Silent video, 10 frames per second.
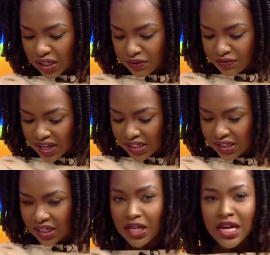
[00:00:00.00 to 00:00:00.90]

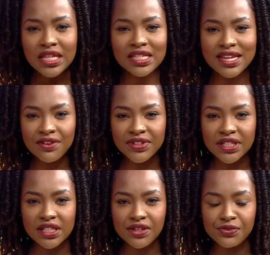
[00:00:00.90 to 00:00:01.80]
invest in, there's
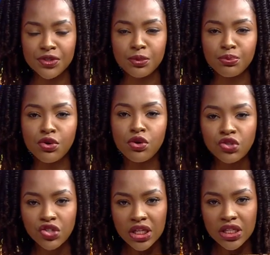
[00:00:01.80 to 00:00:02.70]
definitely different
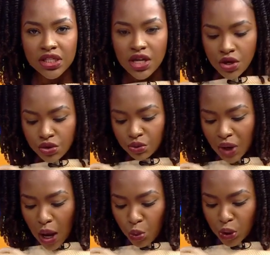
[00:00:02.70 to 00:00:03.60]
approaches to
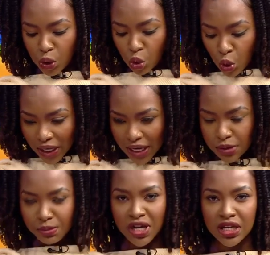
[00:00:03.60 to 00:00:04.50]
how we look
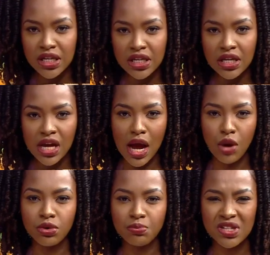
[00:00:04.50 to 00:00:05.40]
at money,
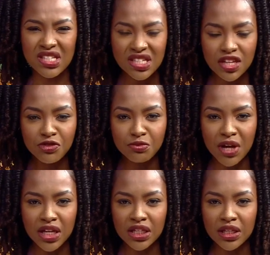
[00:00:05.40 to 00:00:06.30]
how we perceive
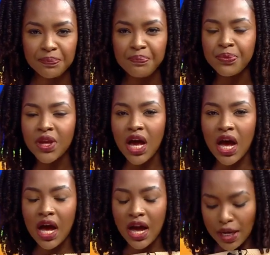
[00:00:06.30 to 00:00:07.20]
money,
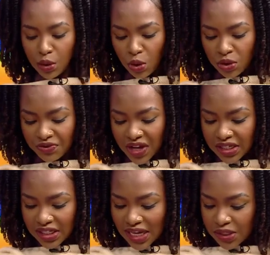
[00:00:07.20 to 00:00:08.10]
and all of
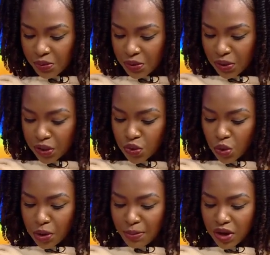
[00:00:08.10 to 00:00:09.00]
that. And that's what we want to
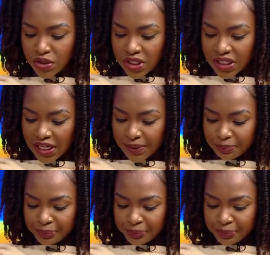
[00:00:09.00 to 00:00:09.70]
talk about today.